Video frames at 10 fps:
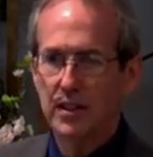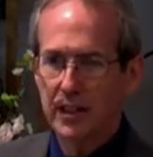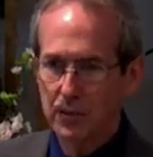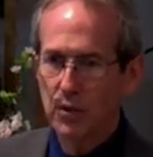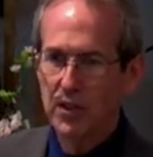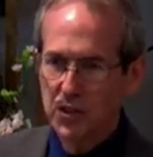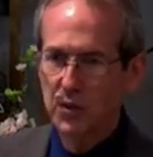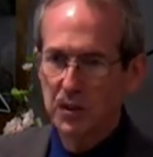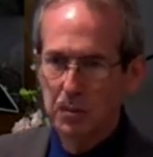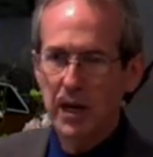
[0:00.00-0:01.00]
and want to do what
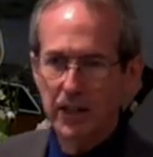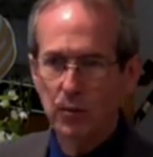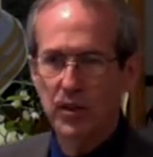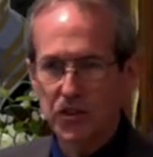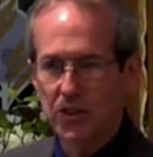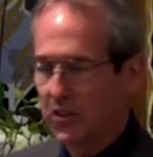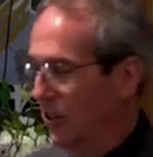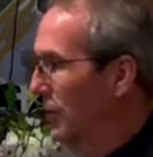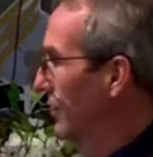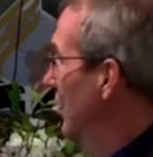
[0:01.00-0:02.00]
the body wants you to do,
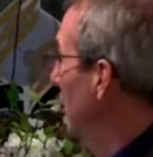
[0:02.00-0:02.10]
you'll